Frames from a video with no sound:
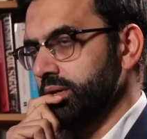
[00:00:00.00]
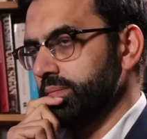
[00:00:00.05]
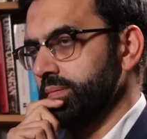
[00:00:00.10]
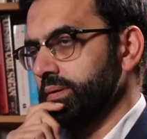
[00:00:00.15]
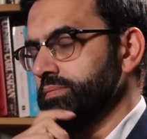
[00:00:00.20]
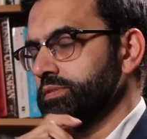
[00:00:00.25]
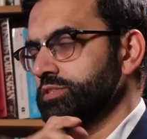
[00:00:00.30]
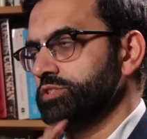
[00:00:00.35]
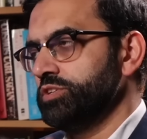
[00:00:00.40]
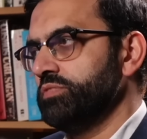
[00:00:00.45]

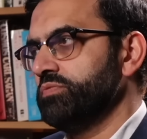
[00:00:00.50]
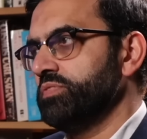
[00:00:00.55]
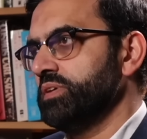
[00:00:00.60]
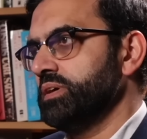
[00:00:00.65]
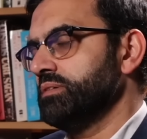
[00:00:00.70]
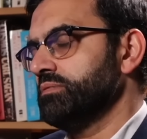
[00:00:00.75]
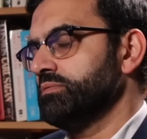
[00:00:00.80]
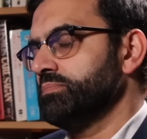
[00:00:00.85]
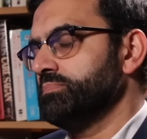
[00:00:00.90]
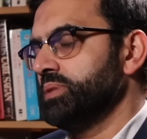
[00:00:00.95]
And do
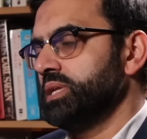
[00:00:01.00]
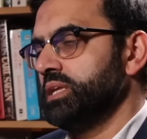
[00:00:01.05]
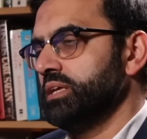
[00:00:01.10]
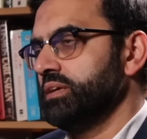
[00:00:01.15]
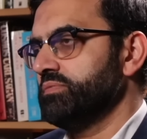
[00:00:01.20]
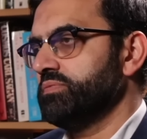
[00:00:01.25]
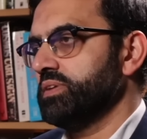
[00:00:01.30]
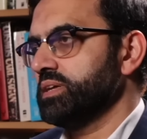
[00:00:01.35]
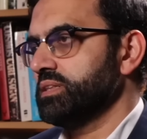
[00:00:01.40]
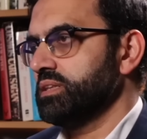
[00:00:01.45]
you
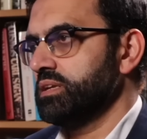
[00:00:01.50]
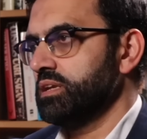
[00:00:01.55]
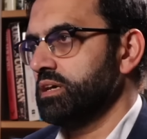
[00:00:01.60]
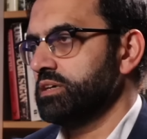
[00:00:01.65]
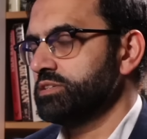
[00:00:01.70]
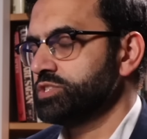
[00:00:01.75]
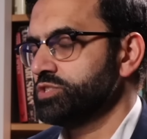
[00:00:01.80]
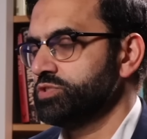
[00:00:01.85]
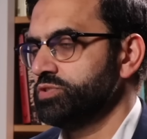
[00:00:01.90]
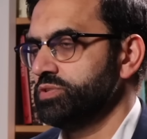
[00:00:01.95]
believe that the
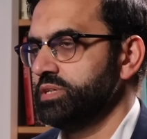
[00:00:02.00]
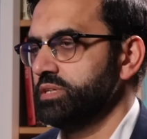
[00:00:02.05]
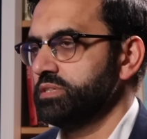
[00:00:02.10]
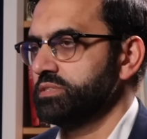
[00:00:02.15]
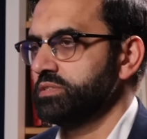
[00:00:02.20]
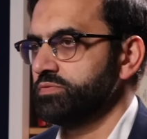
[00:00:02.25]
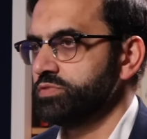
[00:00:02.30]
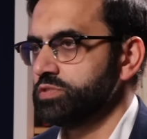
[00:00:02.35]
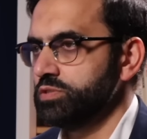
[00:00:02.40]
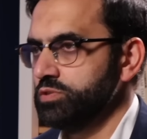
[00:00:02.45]
last 2
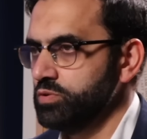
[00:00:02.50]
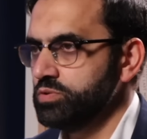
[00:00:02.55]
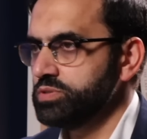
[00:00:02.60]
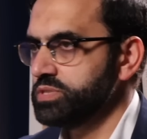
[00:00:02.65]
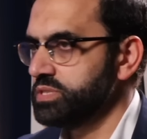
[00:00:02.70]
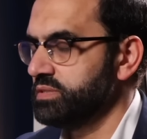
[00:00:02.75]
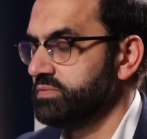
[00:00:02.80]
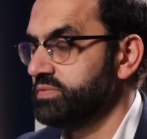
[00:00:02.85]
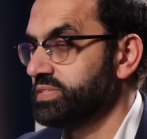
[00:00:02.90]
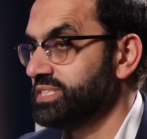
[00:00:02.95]
years of
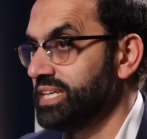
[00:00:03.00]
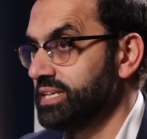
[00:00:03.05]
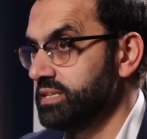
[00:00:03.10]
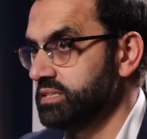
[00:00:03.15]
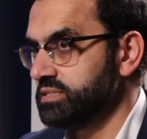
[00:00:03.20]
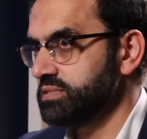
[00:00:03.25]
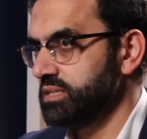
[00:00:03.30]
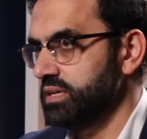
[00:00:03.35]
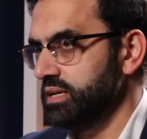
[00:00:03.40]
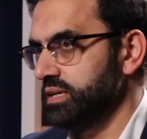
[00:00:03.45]
slaughter, the
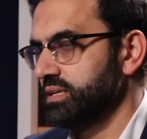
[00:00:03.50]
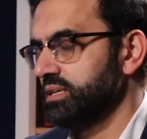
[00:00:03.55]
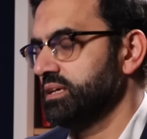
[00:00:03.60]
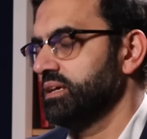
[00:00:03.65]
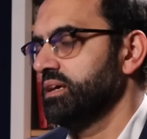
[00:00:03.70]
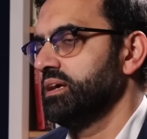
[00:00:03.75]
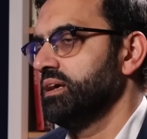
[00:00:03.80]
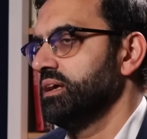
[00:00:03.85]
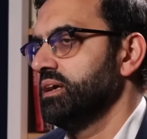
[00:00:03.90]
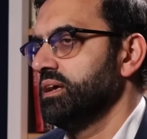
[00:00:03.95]
genocide,
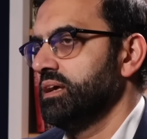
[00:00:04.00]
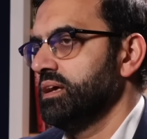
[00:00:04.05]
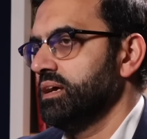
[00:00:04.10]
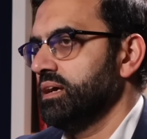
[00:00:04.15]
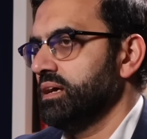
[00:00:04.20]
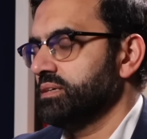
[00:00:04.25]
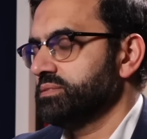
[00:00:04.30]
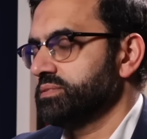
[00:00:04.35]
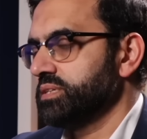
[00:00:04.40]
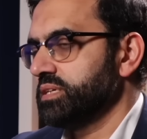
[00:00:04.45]

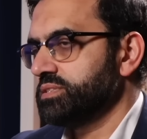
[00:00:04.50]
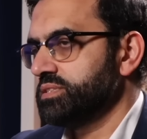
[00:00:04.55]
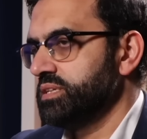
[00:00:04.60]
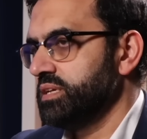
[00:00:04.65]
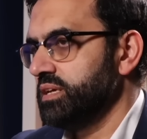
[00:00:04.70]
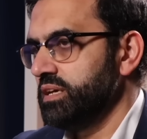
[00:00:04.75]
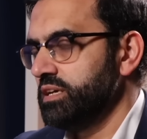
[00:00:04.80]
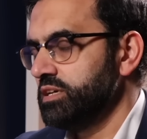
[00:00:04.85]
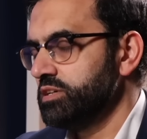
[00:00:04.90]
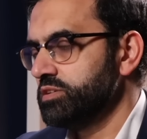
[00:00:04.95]
has
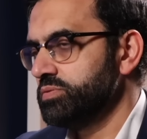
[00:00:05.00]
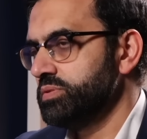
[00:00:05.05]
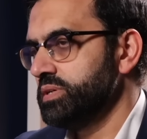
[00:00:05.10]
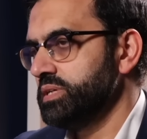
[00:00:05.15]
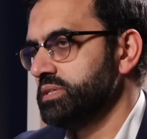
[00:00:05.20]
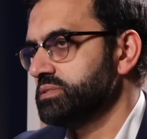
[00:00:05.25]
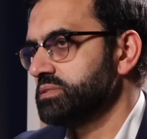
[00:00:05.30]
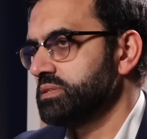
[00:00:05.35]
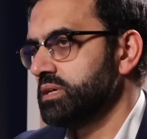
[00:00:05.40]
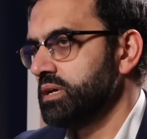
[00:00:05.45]
actually
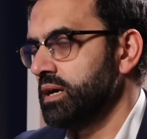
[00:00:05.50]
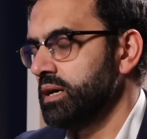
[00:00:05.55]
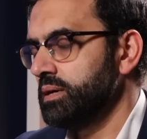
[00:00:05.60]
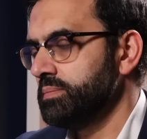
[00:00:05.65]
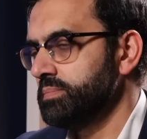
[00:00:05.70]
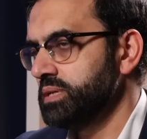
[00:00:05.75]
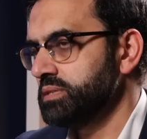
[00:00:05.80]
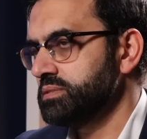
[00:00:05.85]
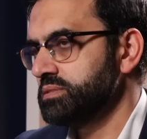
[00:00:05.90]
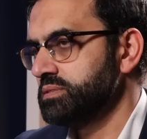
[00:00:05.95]
increased
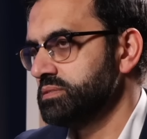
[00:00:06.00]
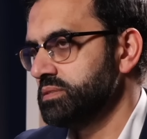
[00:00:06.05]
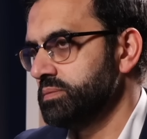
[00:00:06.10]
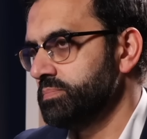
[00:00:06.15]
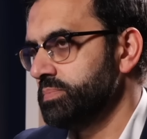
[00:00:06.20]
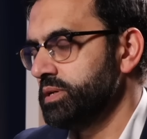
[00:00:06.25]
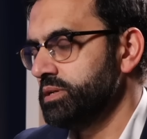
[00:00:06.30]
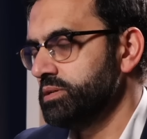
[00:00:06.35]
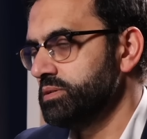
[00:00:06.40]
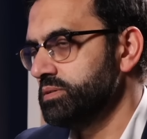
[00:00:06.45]
Hamas's
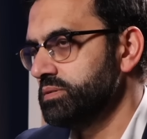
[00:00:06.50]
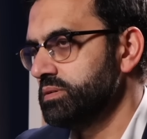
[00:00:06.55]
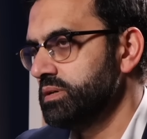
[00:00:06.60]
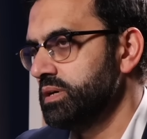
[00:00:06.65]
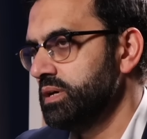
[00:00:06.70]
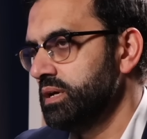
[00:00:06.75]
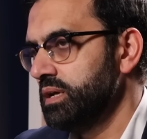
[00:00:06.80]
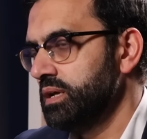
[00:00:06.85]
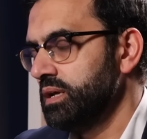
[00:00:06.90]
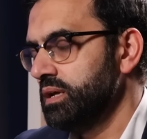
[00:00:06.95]
appeal
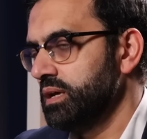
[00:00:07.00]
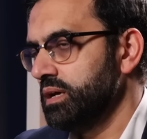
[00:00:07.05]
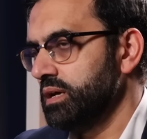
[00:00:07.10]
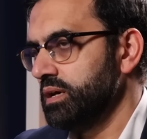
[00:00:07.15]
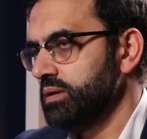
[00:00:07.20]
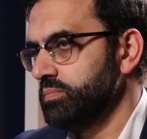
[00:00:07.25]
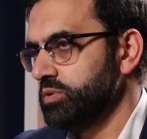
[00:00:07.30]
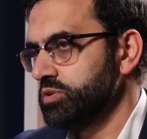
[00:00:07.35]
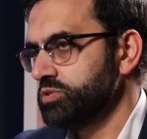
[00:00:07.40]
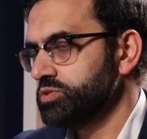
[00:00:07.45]

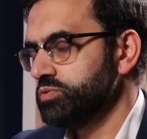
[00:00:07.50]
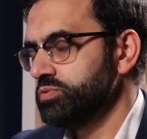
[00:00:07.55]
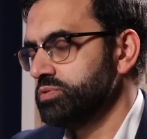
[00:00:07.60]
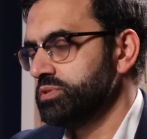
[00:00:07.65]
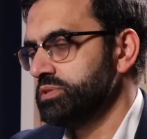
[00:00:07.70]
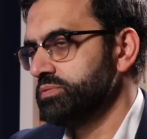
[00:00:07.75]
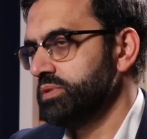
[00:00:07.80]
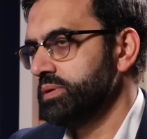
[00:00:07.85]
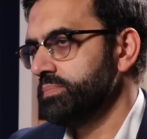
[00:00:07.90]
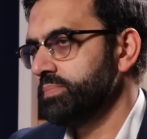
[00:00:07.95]
amongst
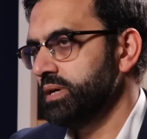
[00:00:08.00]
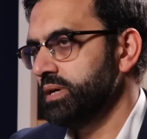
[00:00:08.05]
ordinary